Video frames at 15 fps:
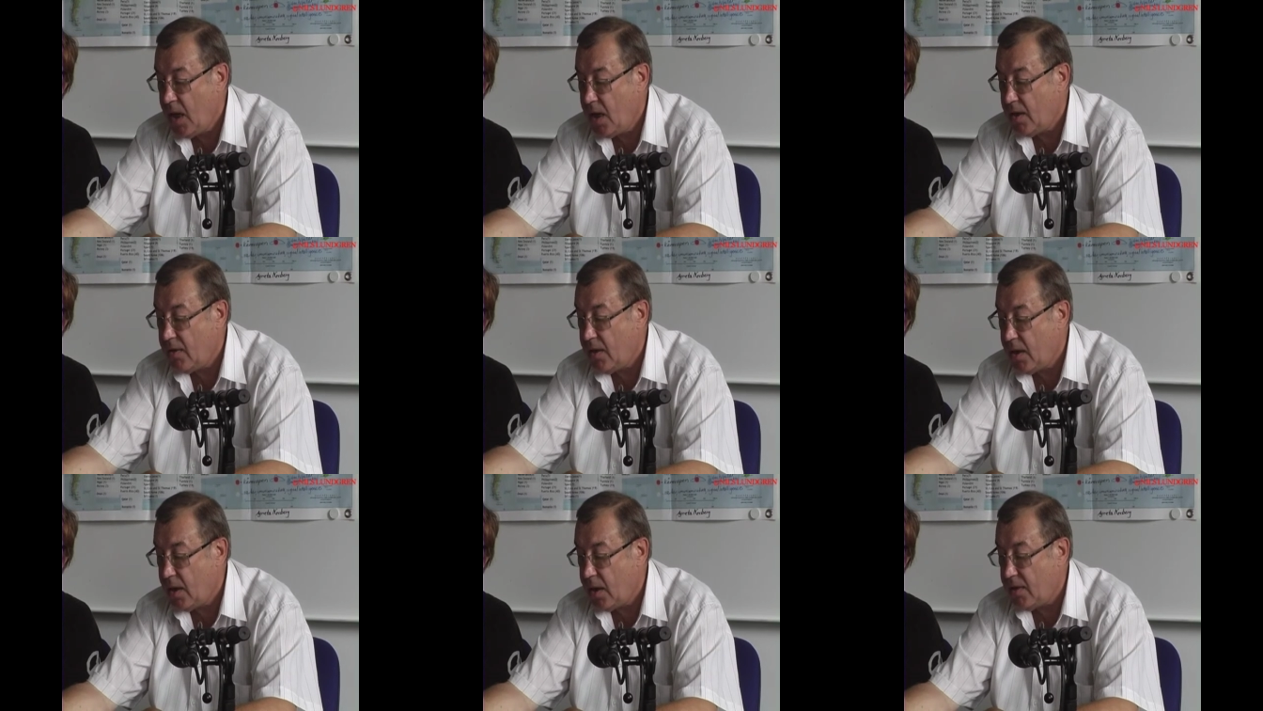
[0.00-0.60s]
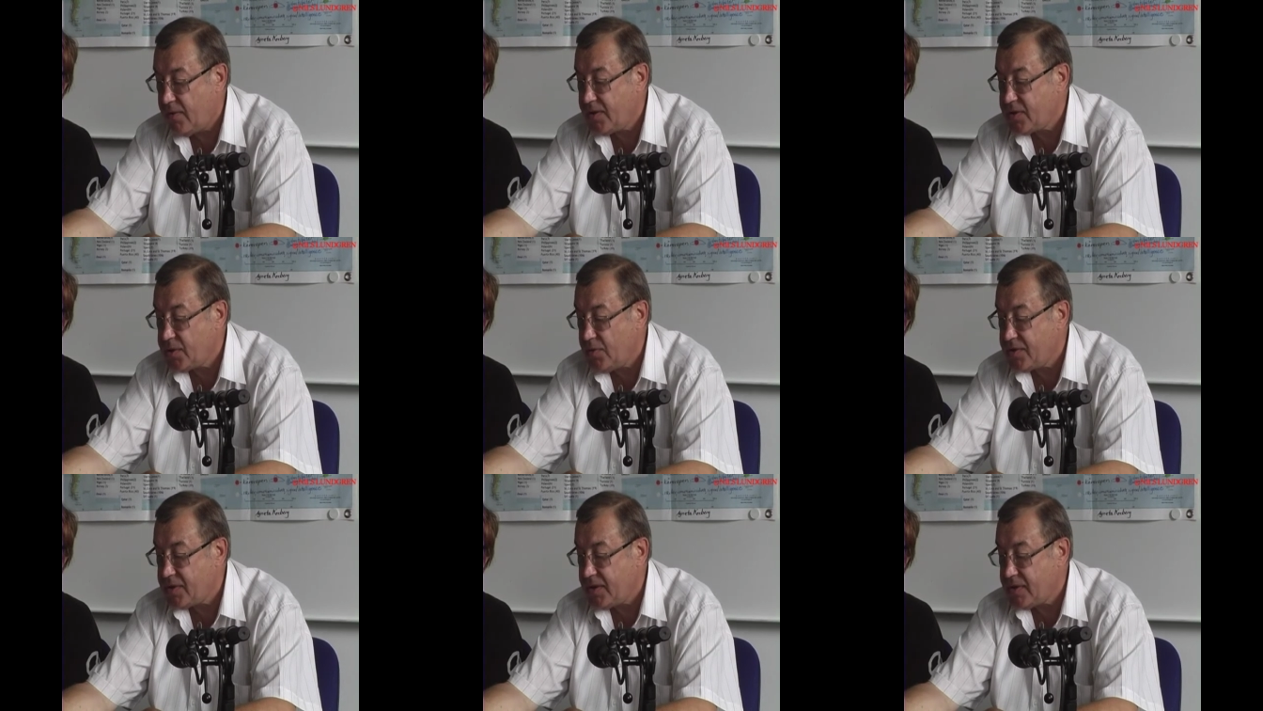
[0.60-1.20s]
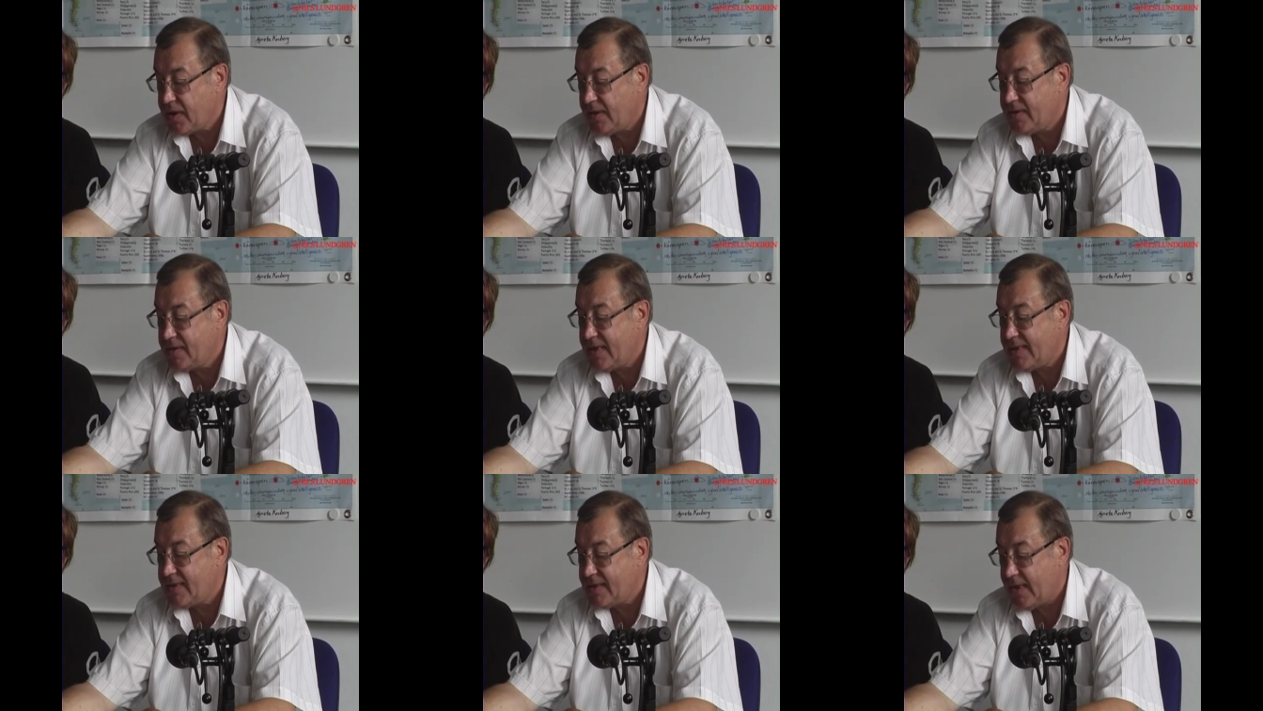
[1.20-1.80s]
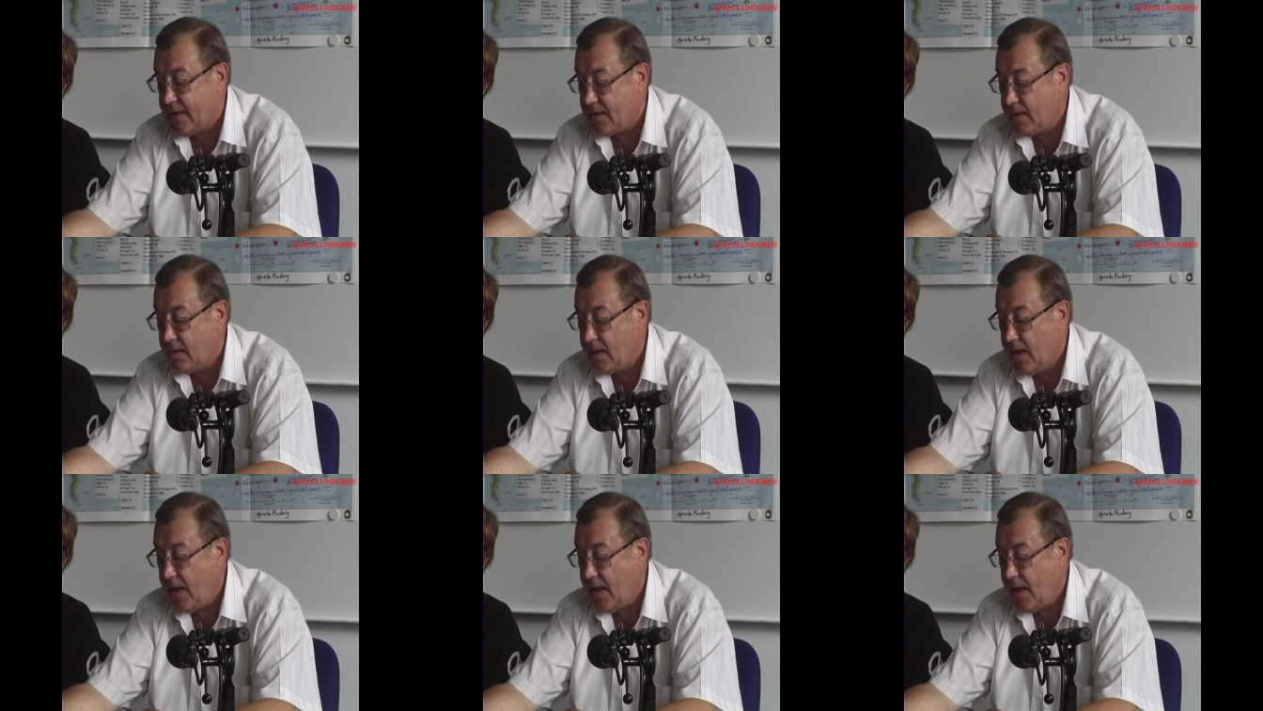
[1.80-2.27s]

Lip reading: and they said,